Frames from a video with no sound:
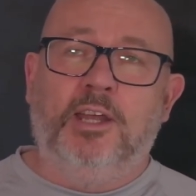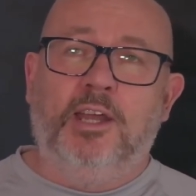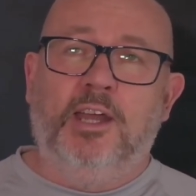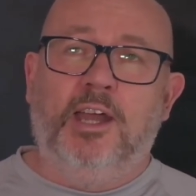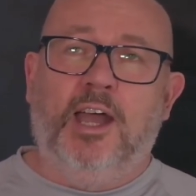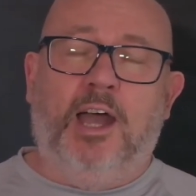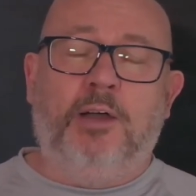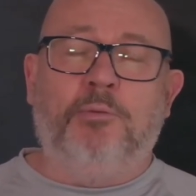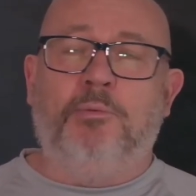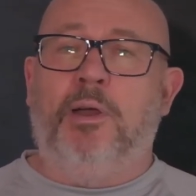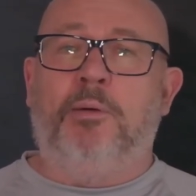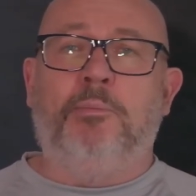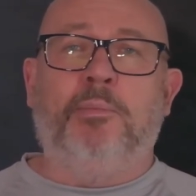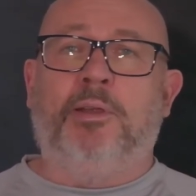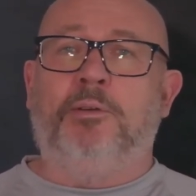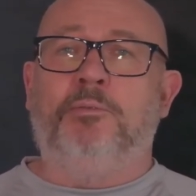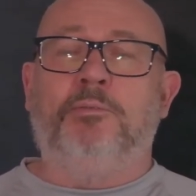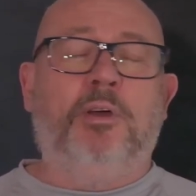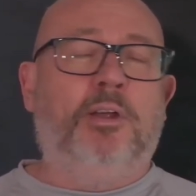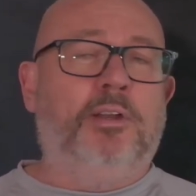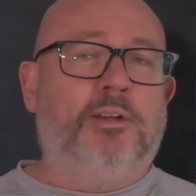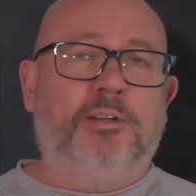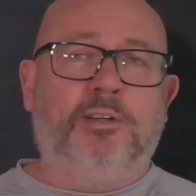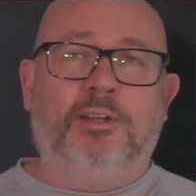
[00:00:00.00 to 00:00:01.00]
And when we
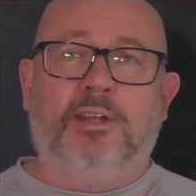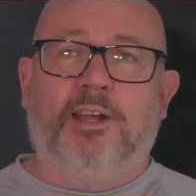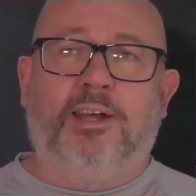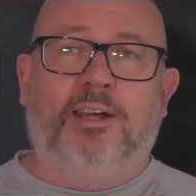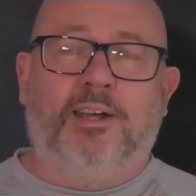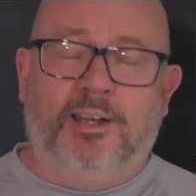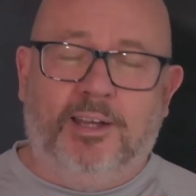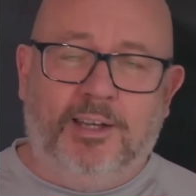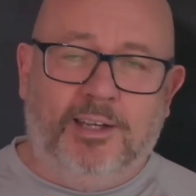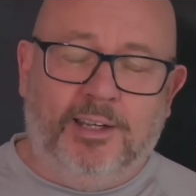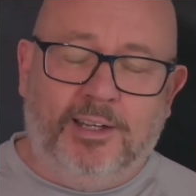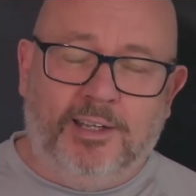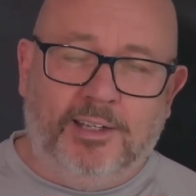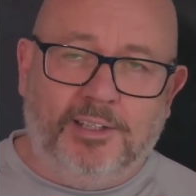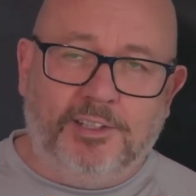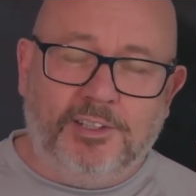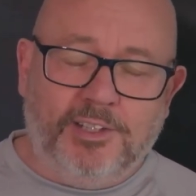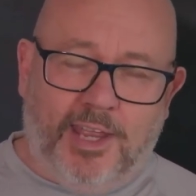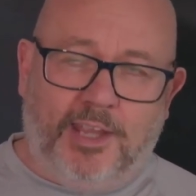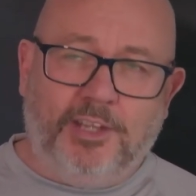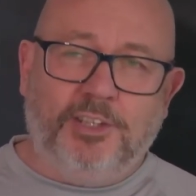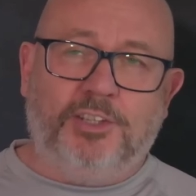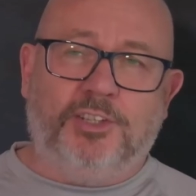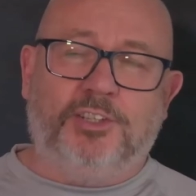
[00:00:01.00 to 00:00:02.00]
run
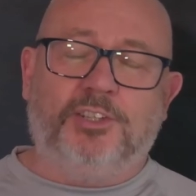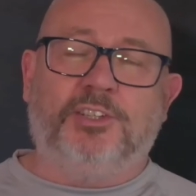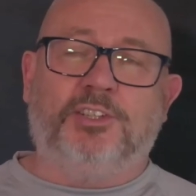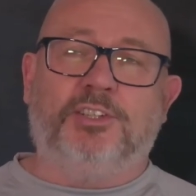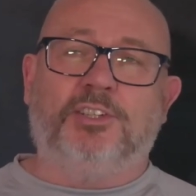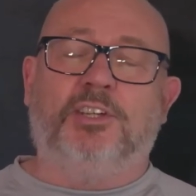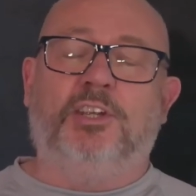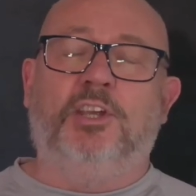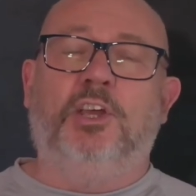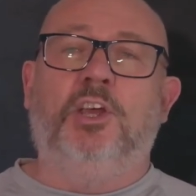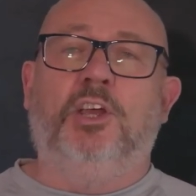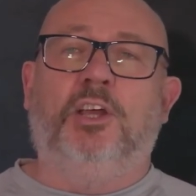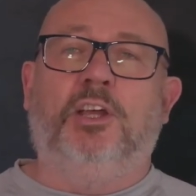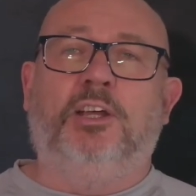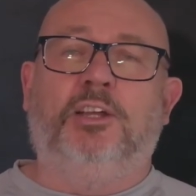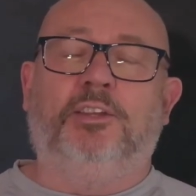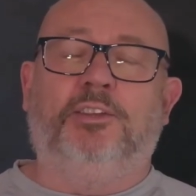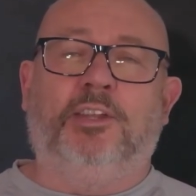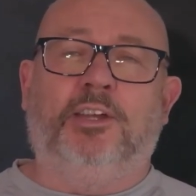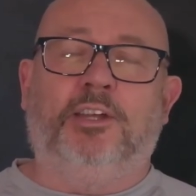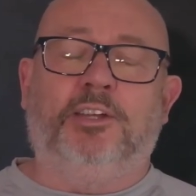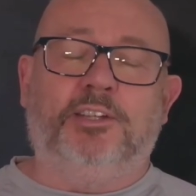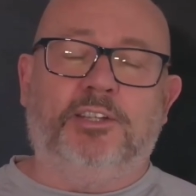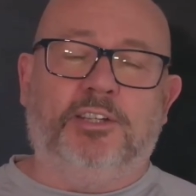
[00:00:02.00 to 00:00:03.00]
tests
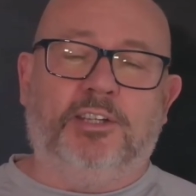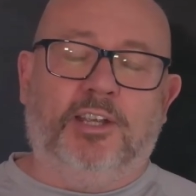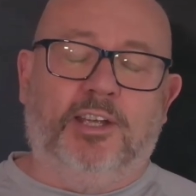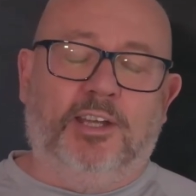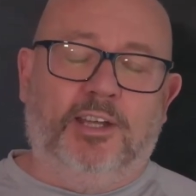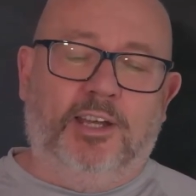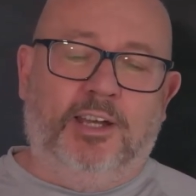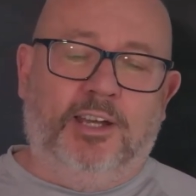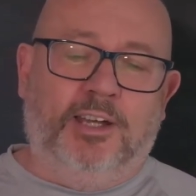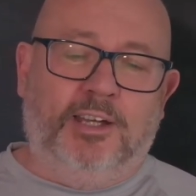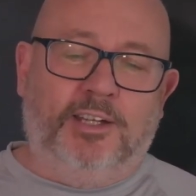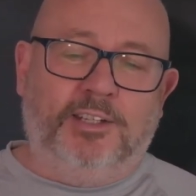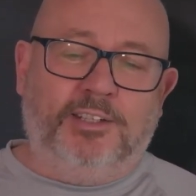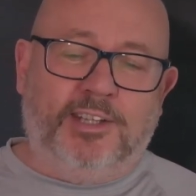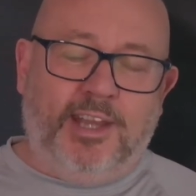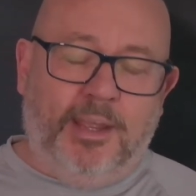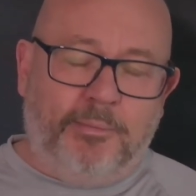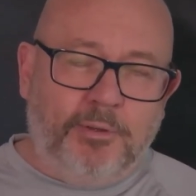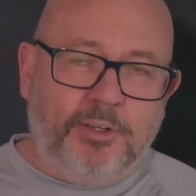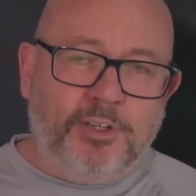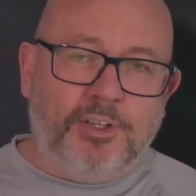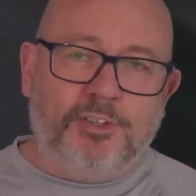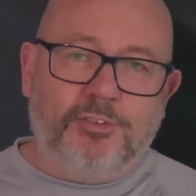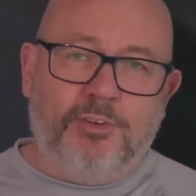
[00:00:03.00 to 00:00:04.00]
that
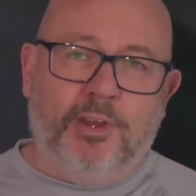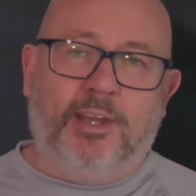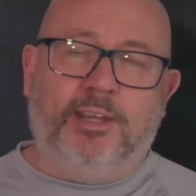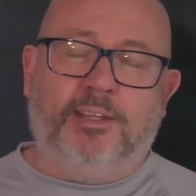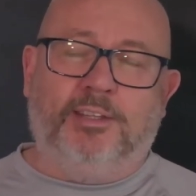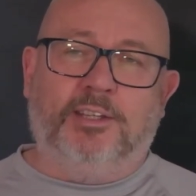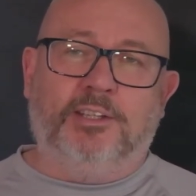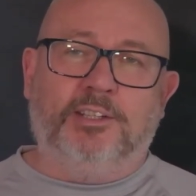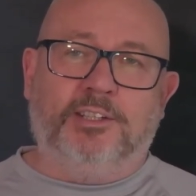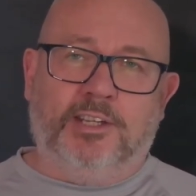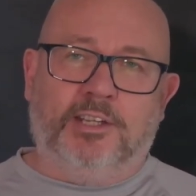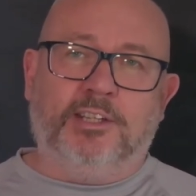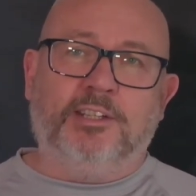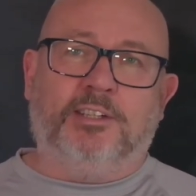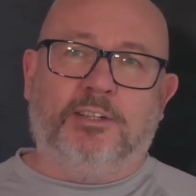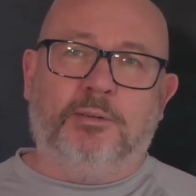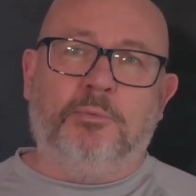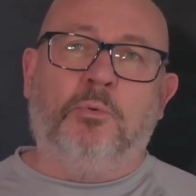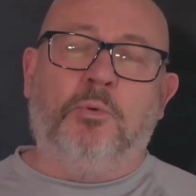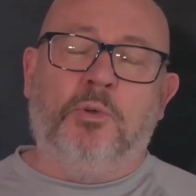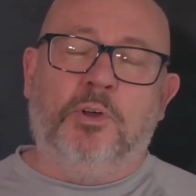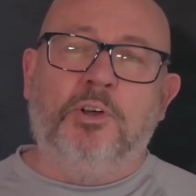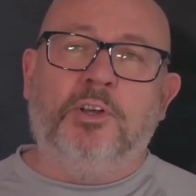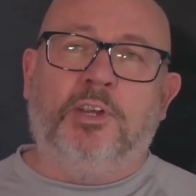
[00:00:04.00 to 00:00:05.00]
demonstrate the system
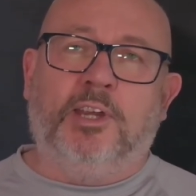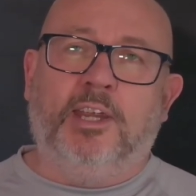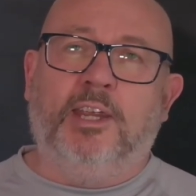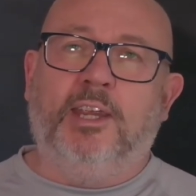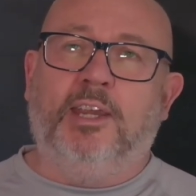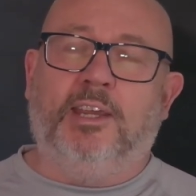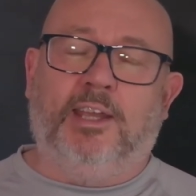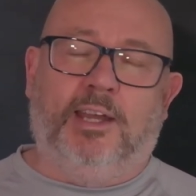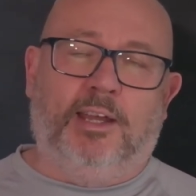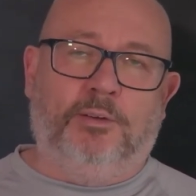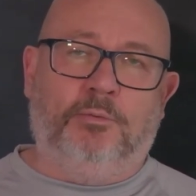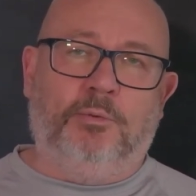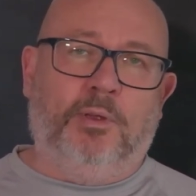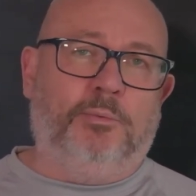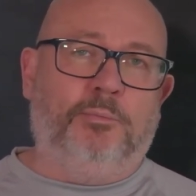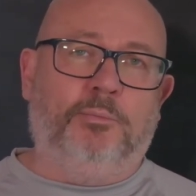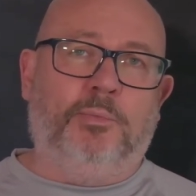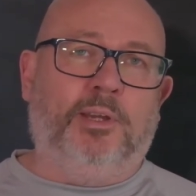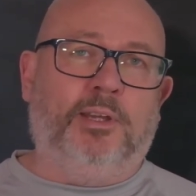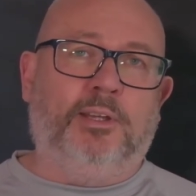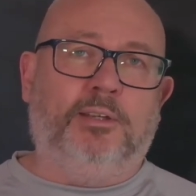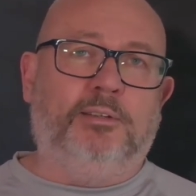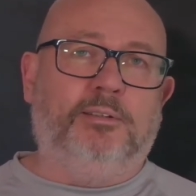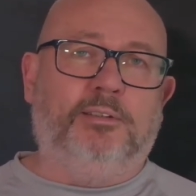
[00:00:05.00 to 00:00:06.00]
working, and when
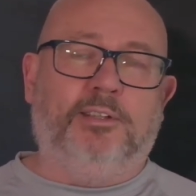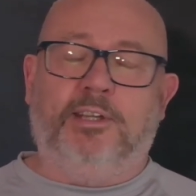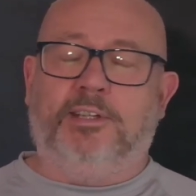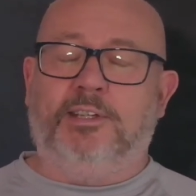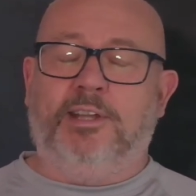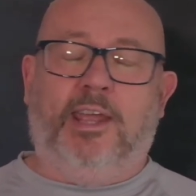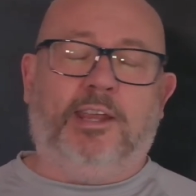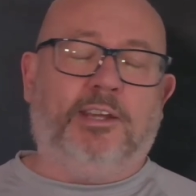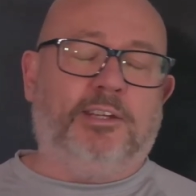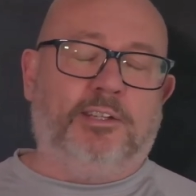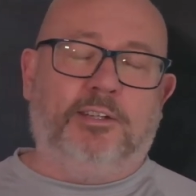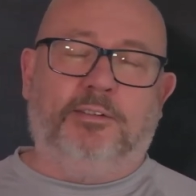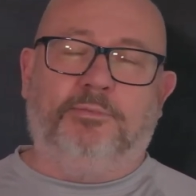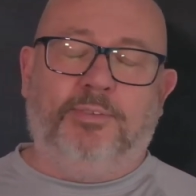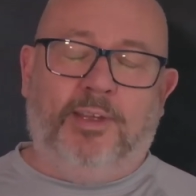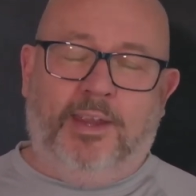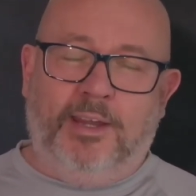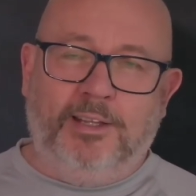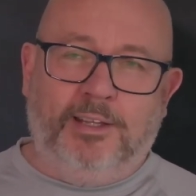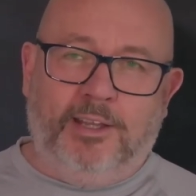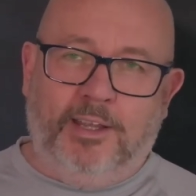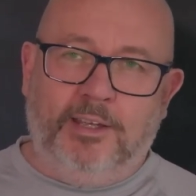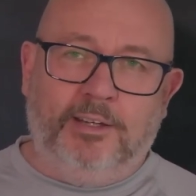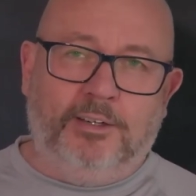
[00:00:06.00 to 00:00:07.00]
we detect a
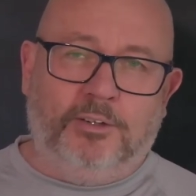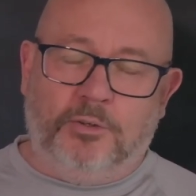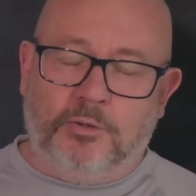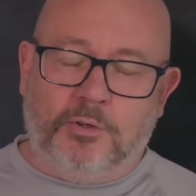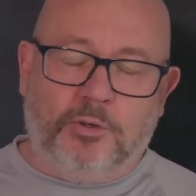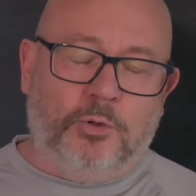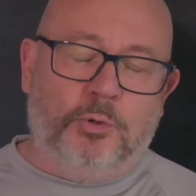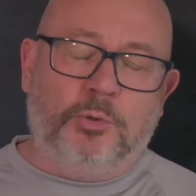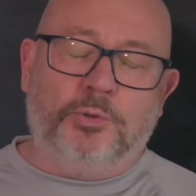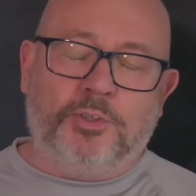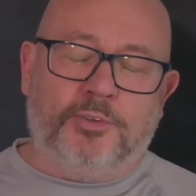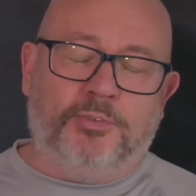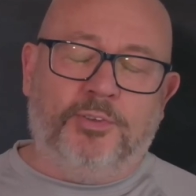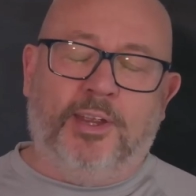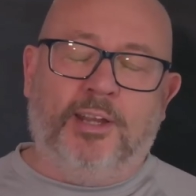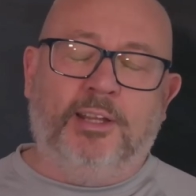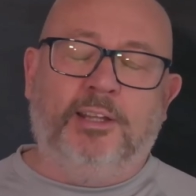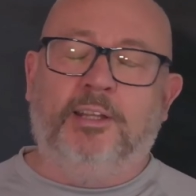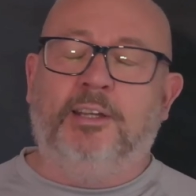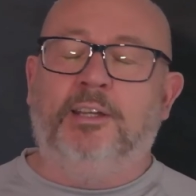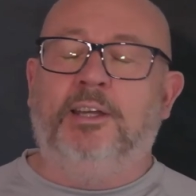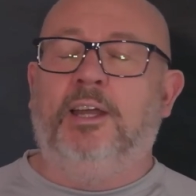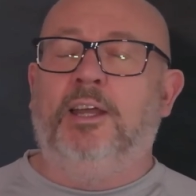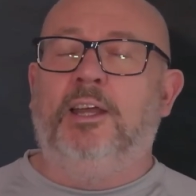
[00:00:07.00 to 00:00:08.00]
failure or cause a
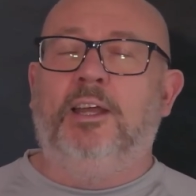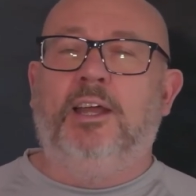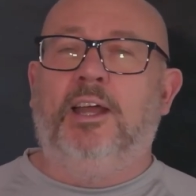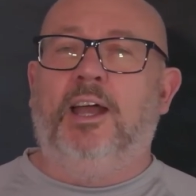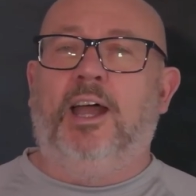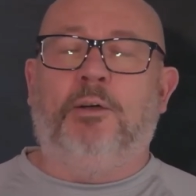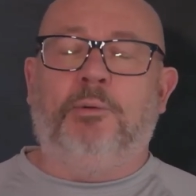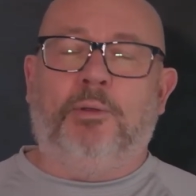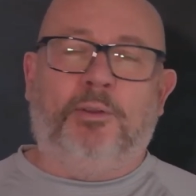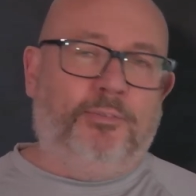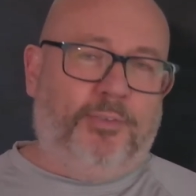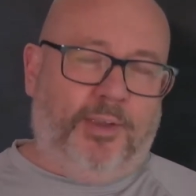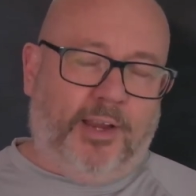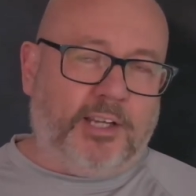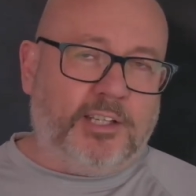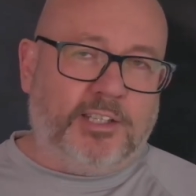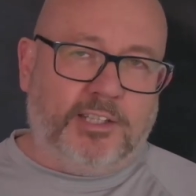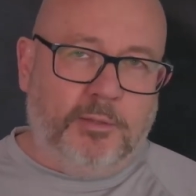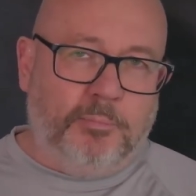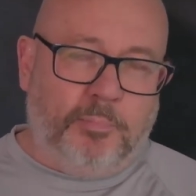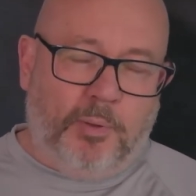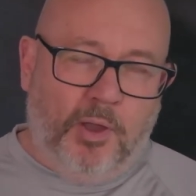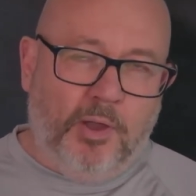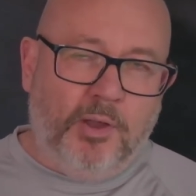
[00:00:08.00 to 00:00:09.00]
failure, and we fix the
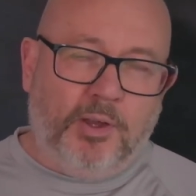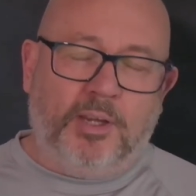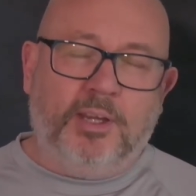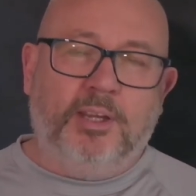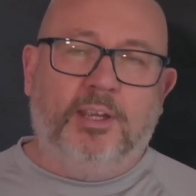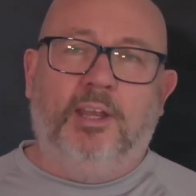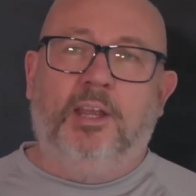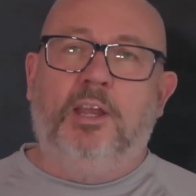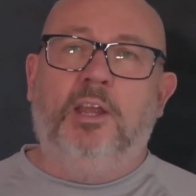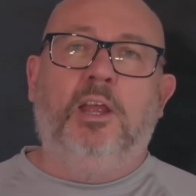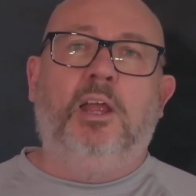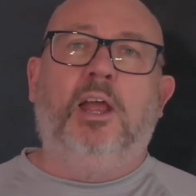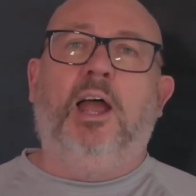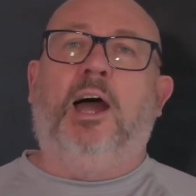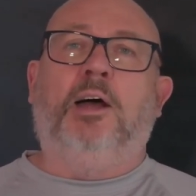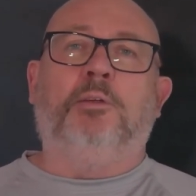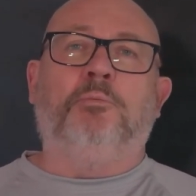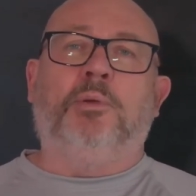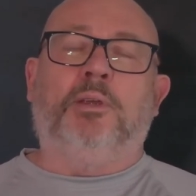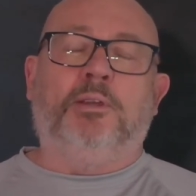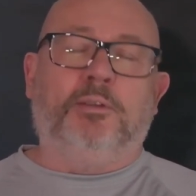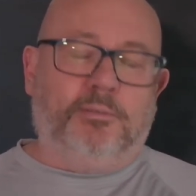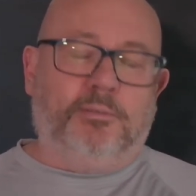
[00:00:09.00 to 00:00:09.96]
bug, and we